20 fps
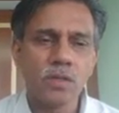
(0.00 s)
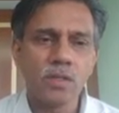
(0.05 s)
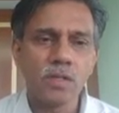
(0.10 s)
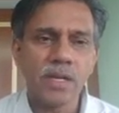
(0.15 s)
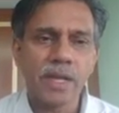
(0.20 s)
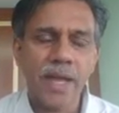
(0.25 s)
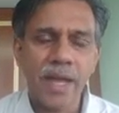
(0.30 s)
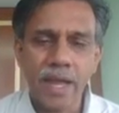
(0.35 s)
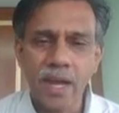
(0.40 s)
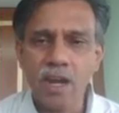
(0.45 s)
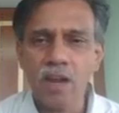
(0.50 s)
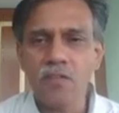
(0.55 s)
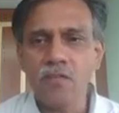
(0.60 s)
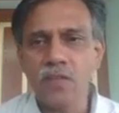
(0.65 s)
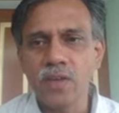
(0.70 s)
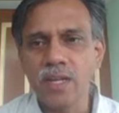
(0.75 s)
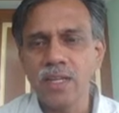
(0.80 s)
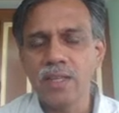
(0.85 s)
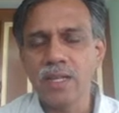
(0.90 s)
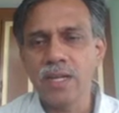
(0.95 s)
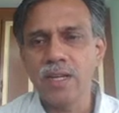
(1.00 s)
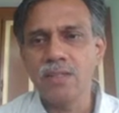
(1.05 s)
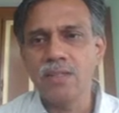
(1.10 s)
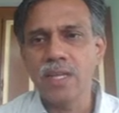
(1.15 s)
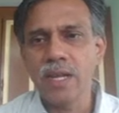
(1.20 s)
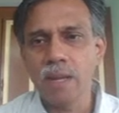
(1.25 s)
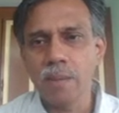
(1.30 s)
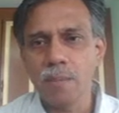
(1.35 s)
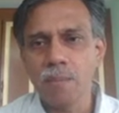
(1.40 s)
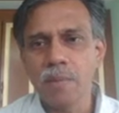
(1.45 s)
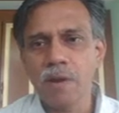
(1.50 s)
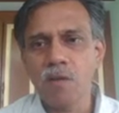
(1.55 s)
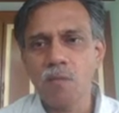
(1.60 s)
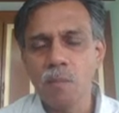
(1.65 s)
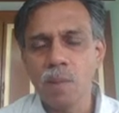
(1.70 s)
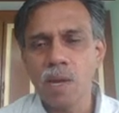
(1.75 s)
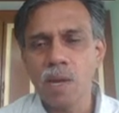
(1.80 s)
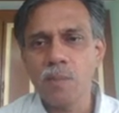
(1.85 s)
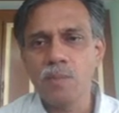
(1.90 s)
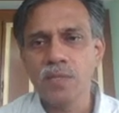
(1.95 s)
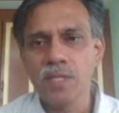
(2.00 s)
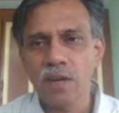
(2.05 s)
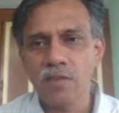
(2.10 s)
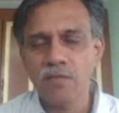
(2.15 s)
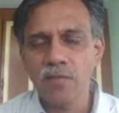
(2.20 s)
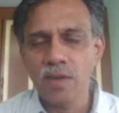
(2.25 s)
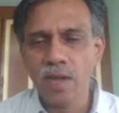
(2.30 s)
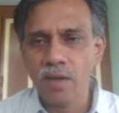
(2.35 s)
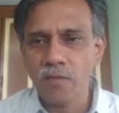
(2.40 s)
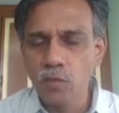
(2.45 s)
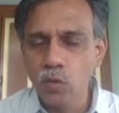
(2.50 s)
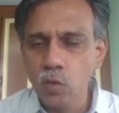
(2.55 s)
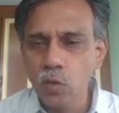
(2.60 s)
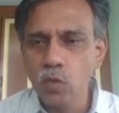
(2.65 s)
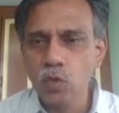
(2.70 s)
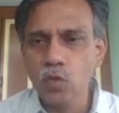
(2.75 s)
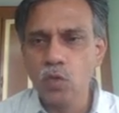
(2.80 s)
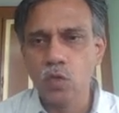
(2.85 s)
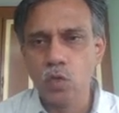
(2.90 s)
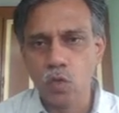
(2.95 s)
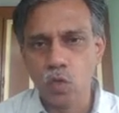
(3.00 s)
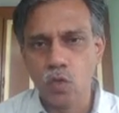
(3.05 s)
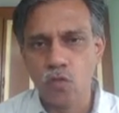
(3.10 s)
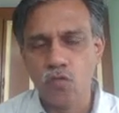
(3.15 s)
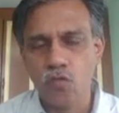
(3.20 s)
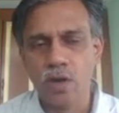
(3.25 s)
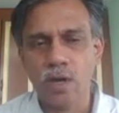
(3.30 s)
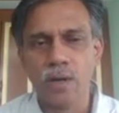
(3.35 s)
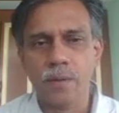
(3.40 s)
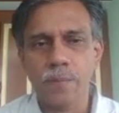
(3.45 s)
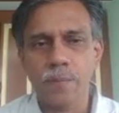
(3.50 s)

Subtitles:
n of t, that is the number of bulbs that we have used so far,